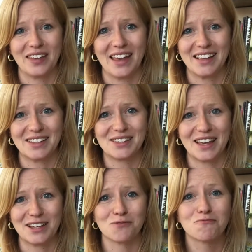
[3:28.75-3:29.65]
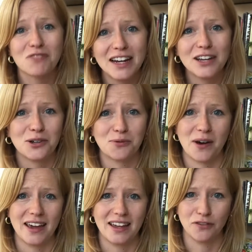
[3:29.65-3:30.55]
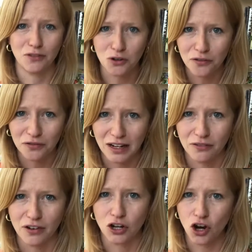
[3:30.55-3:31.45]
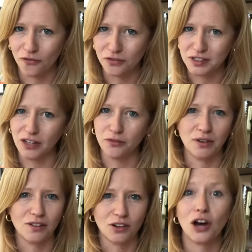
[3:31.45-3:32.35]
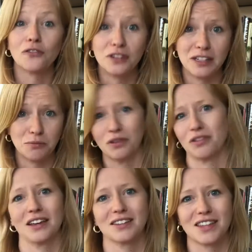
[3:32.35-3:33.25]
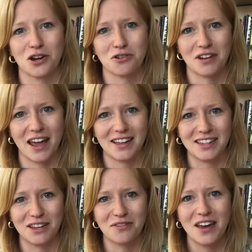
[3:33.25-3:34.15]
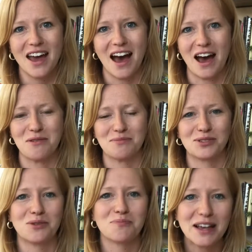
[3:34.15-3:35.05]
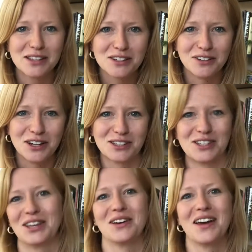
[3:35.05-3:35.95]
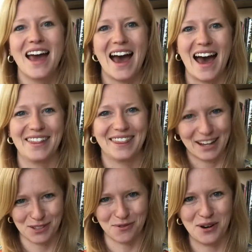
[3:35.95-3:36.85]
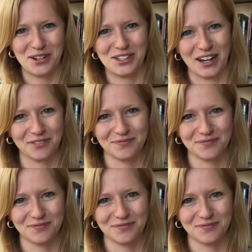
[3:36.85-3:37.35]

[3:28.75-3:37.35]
It's a really good way in if you're not feeling very confident with things that are creative. So best of luck to you, and thanks for watching.